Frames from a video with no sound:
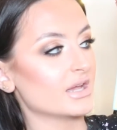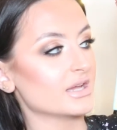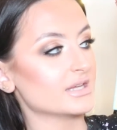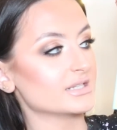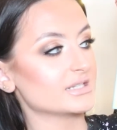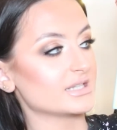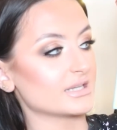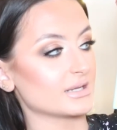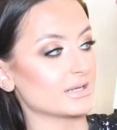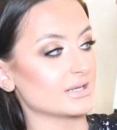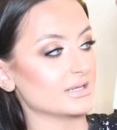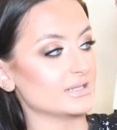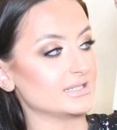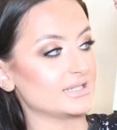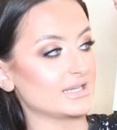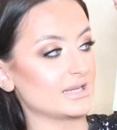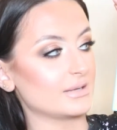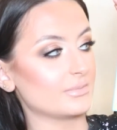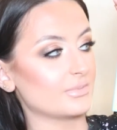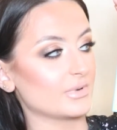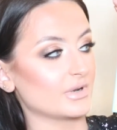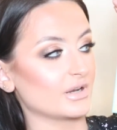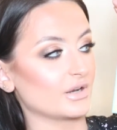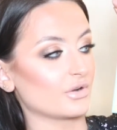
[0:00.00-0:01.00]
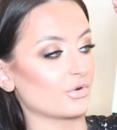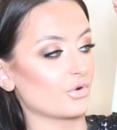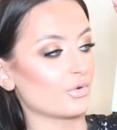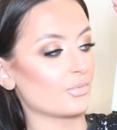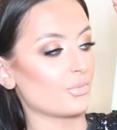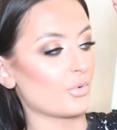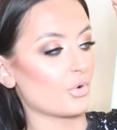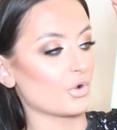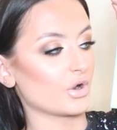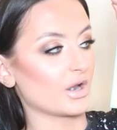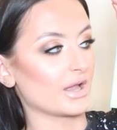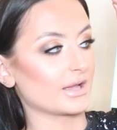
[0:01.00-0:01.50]
to deepen it up
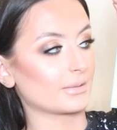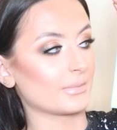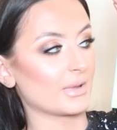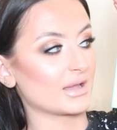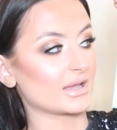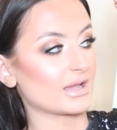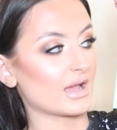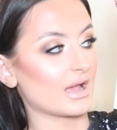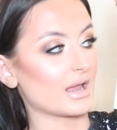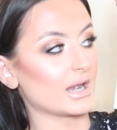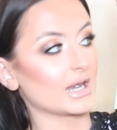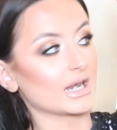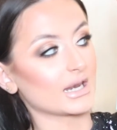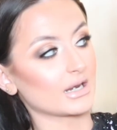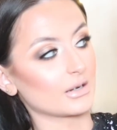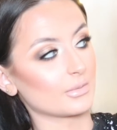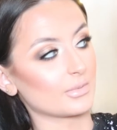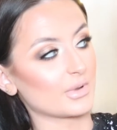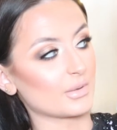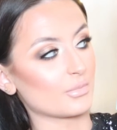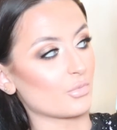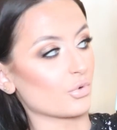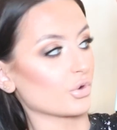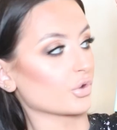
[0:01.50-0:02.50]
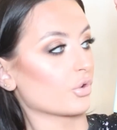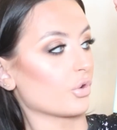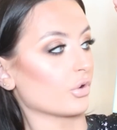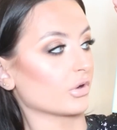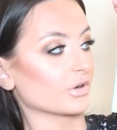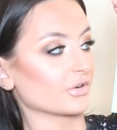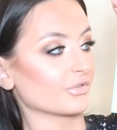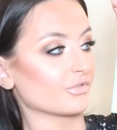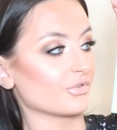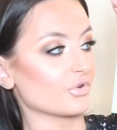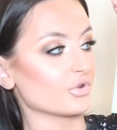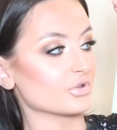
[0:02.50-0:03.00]
or like make it a little bit more
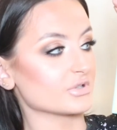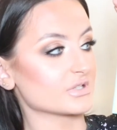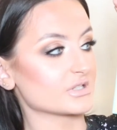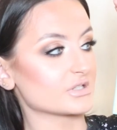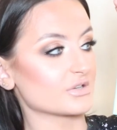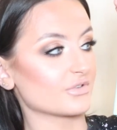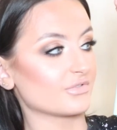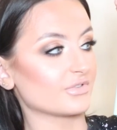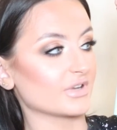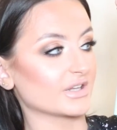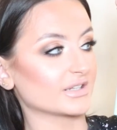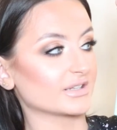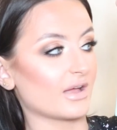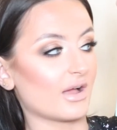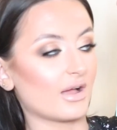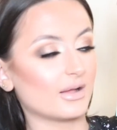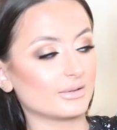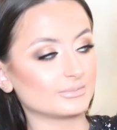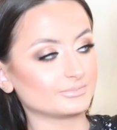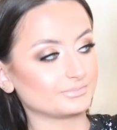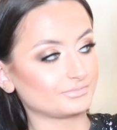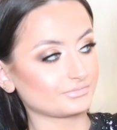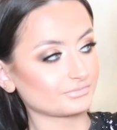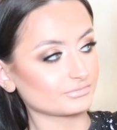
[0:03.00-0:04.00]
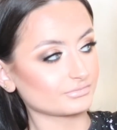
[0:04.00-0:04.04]
colourful and stuff like that.